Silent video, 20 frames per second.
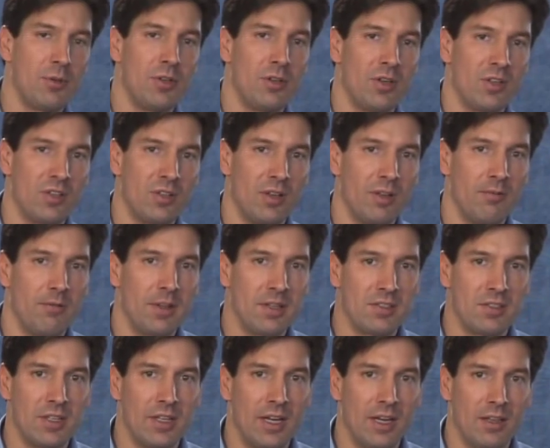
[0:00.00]
to
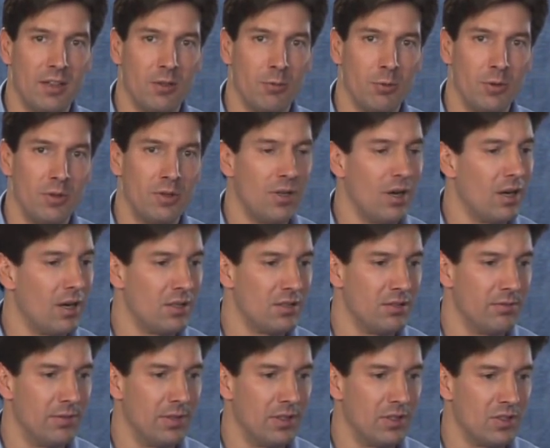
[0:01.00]
investigate the root cause
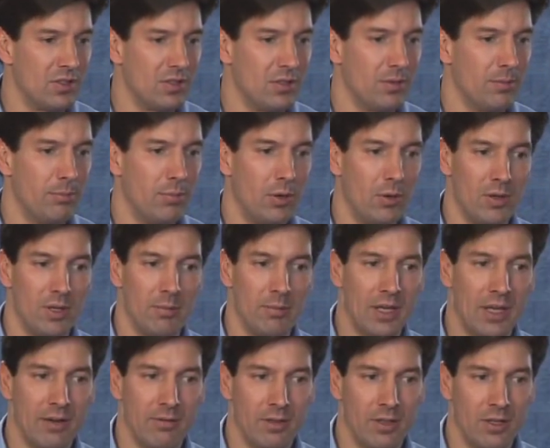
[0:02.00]
of this polling
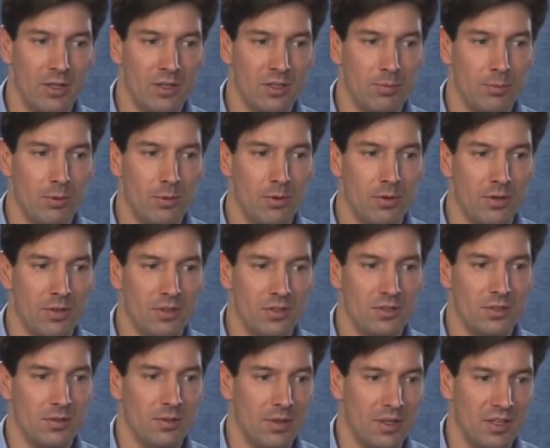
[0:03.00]
behavior that
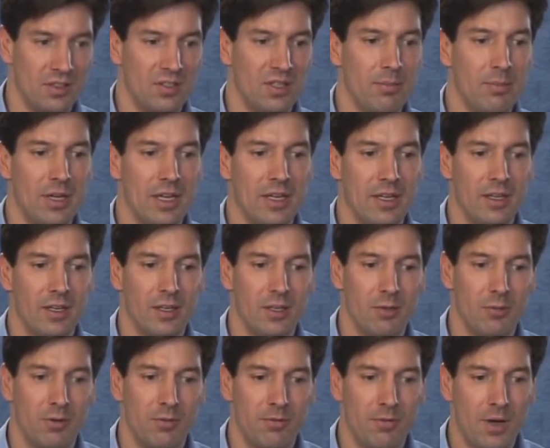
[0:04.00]
explorers exhibiting, you
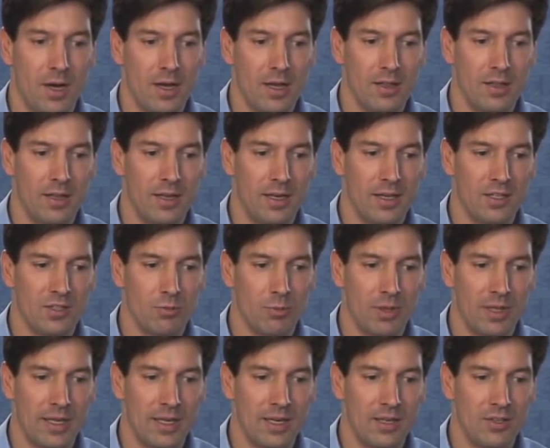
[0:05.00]
would find that it's
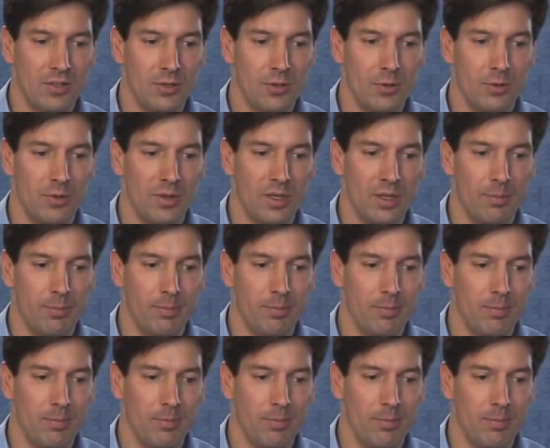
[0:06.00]
related to the